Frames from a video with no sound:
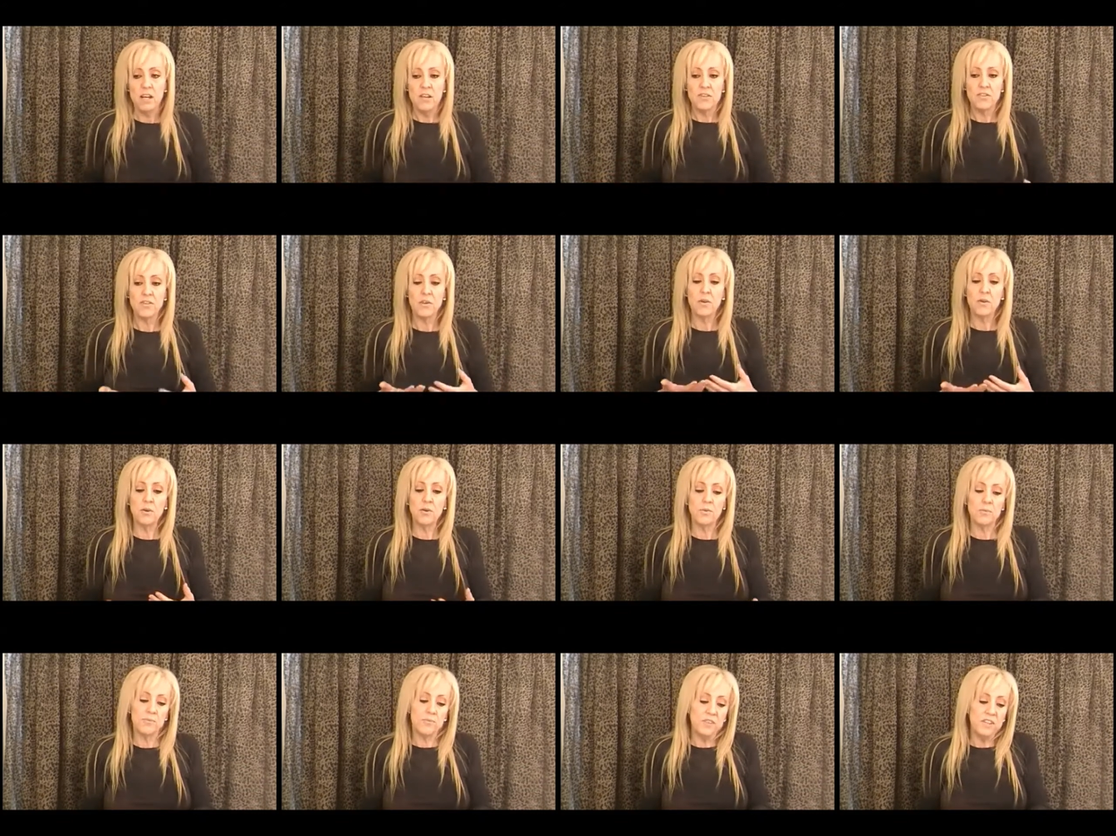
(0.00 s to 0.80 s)

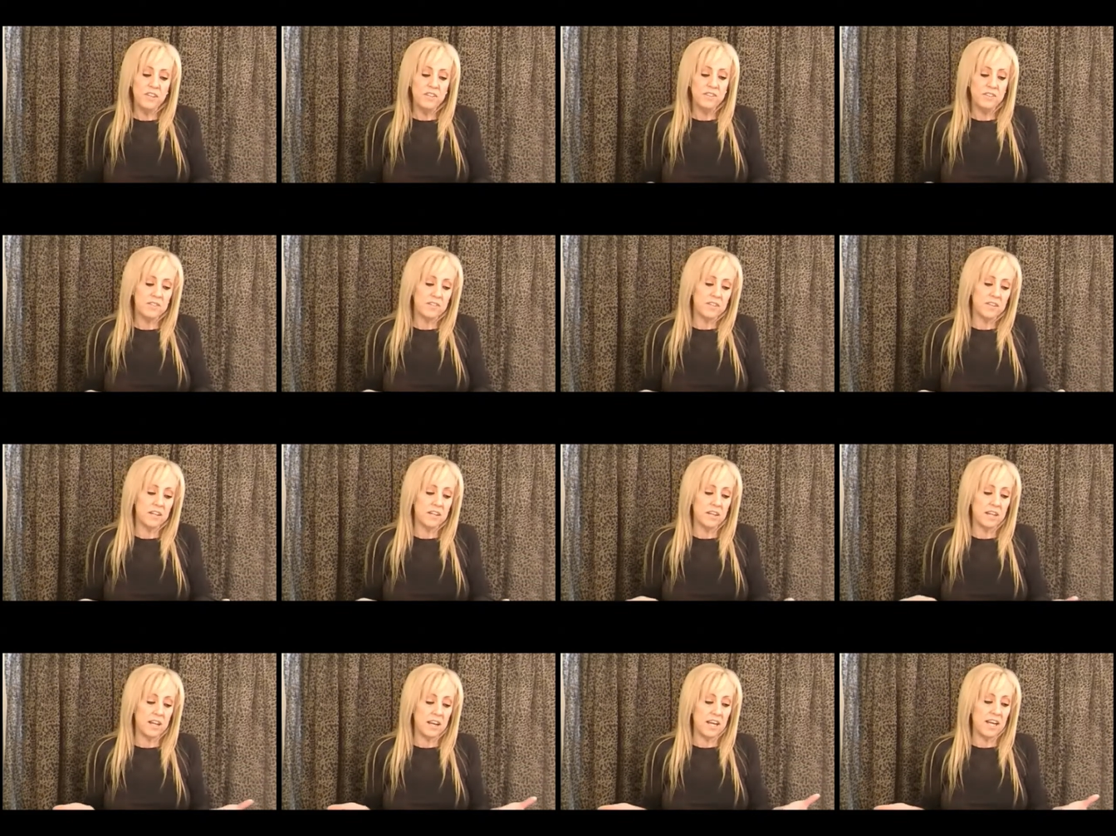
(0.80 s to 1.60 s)
So this
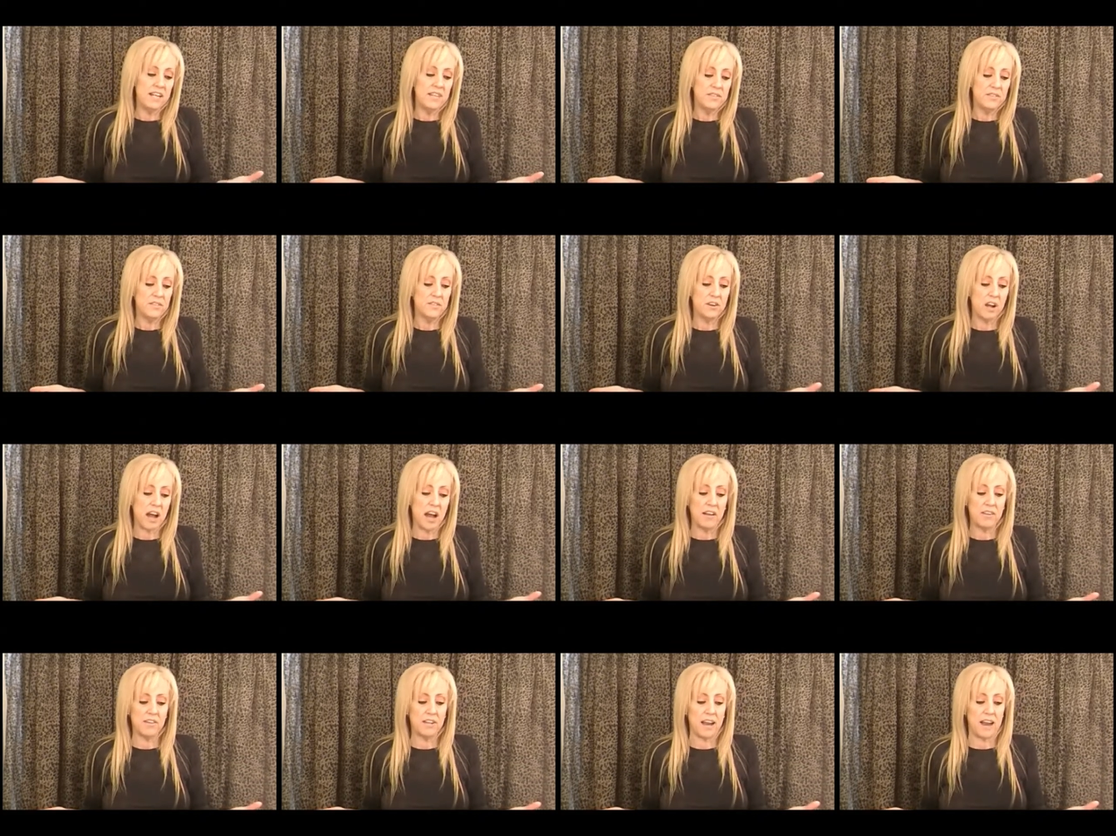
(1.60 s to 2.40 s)
Easter
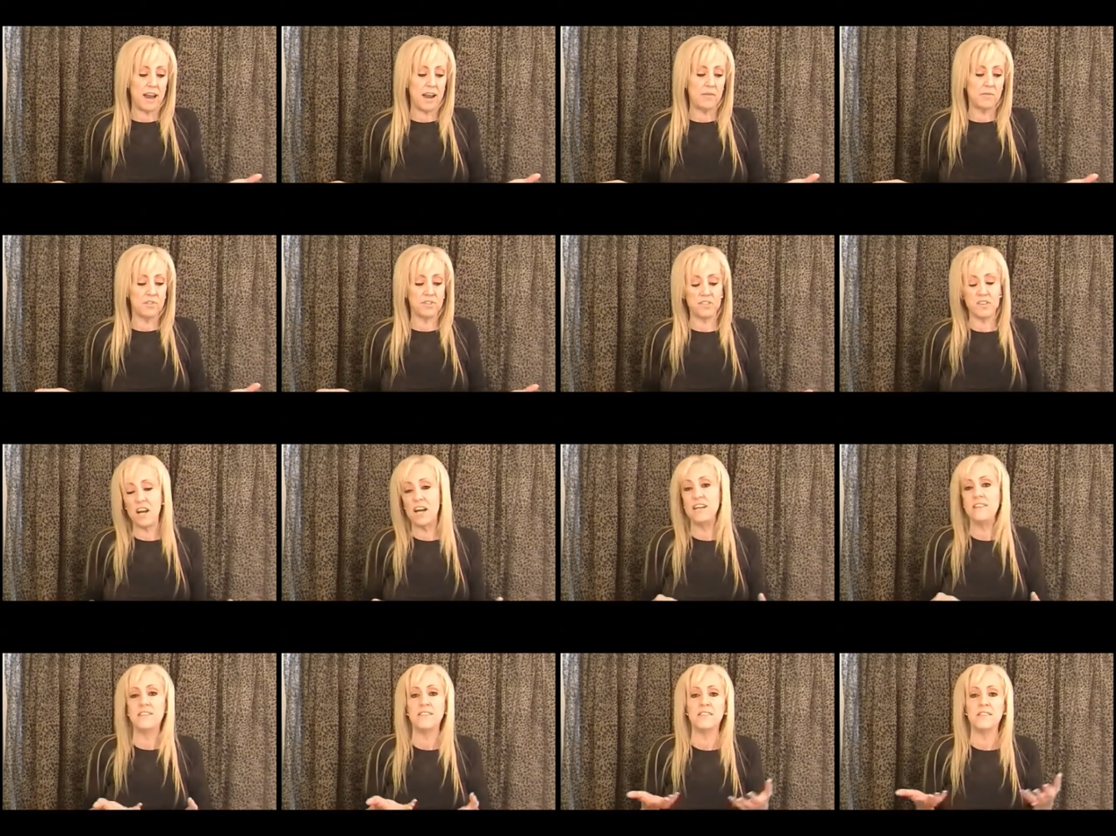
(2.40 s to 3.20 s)
holiday, it was
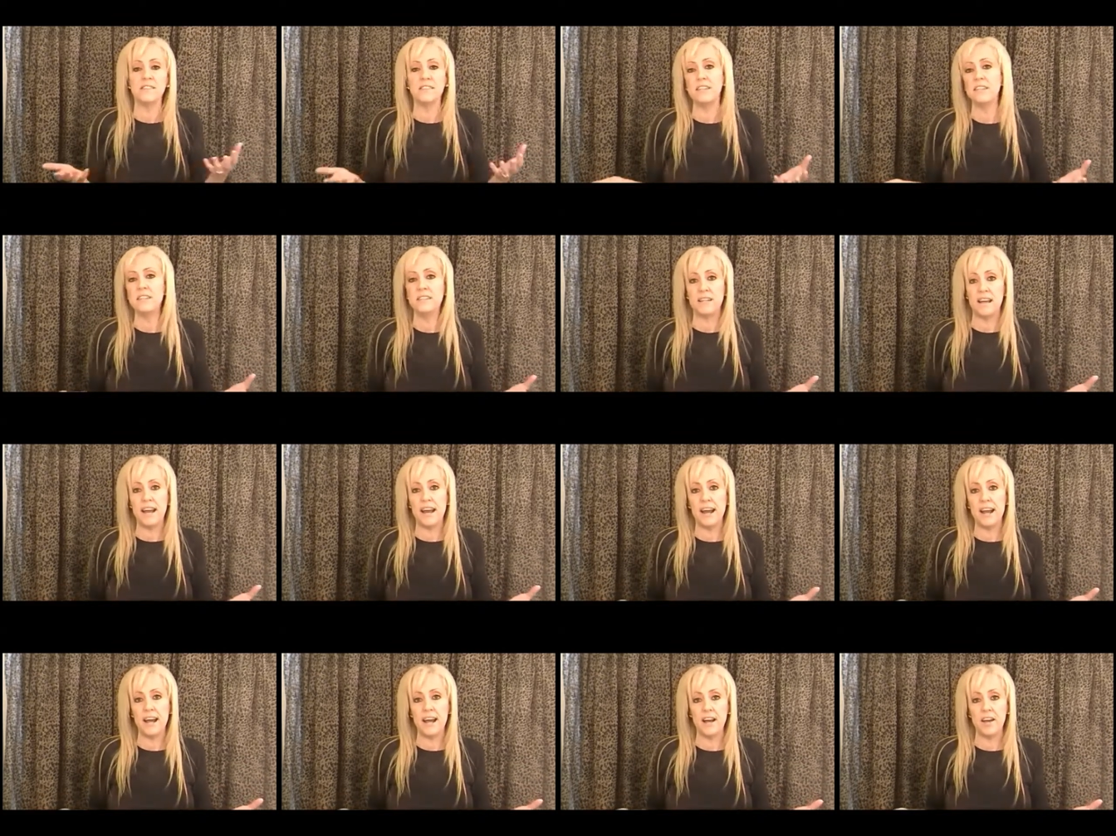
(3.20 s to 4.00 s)
nice to sit
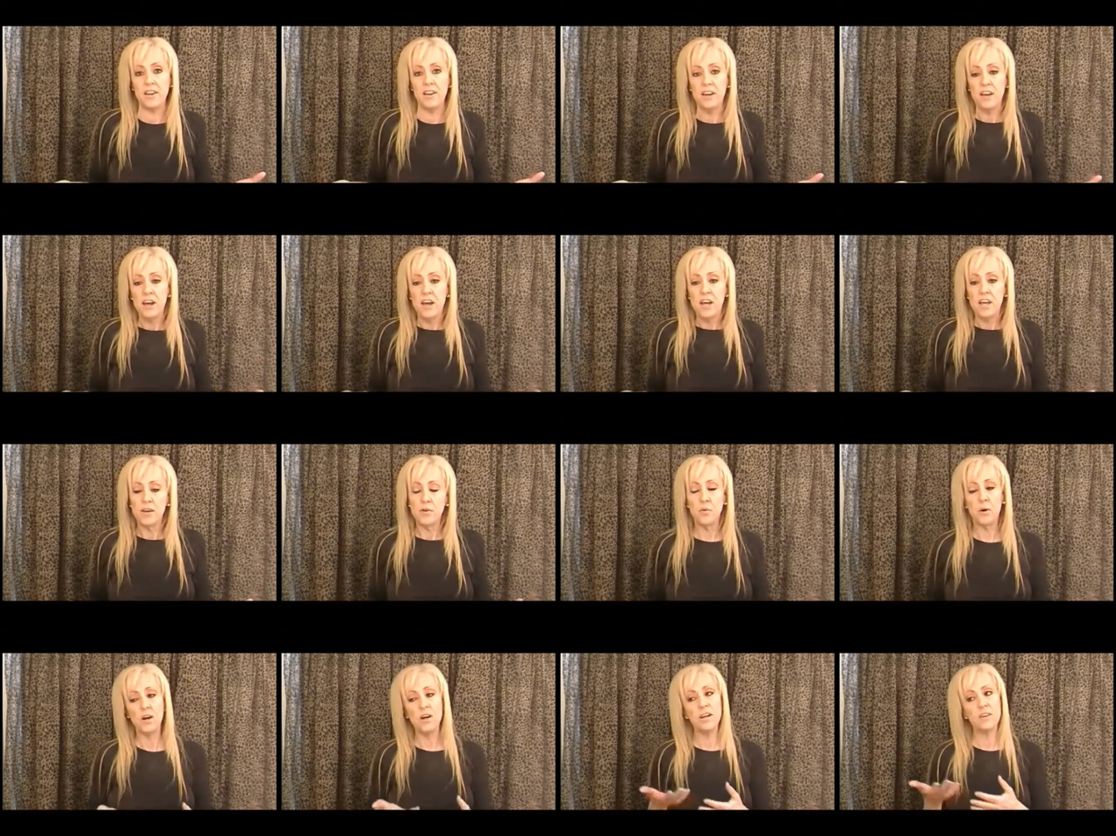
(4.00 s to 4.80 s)
down.
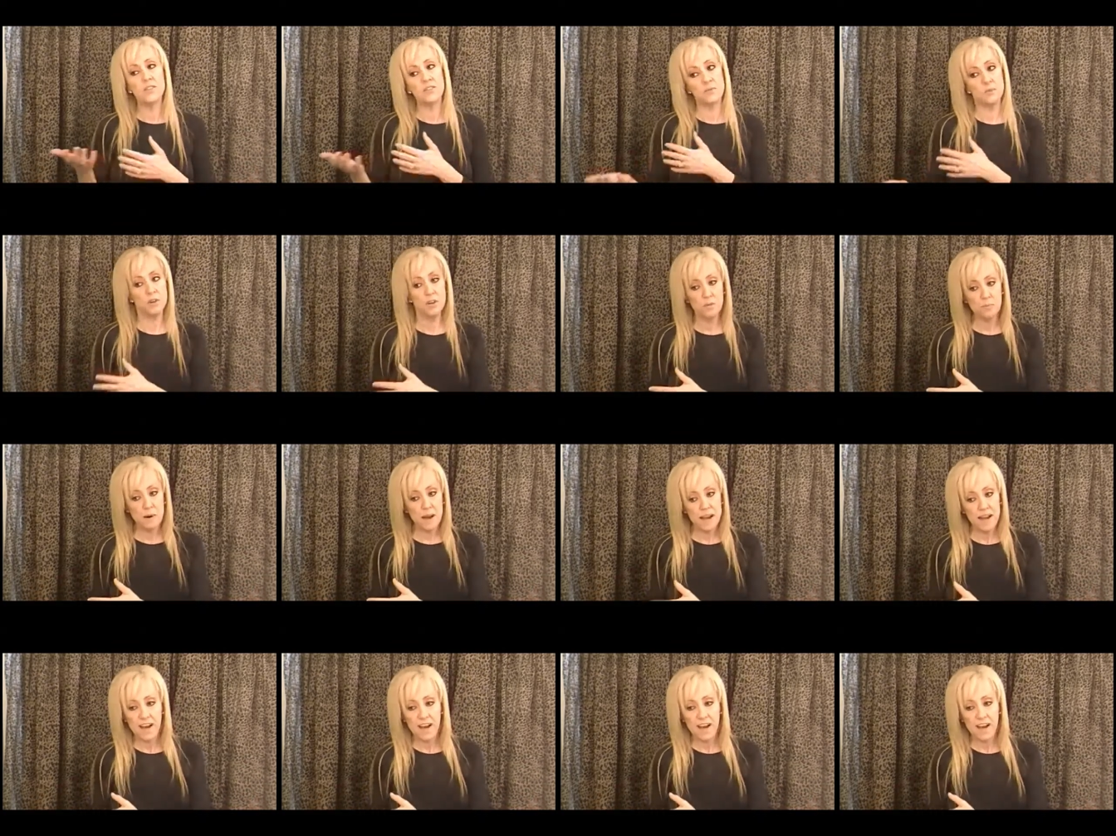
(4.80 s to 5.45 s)
It was with my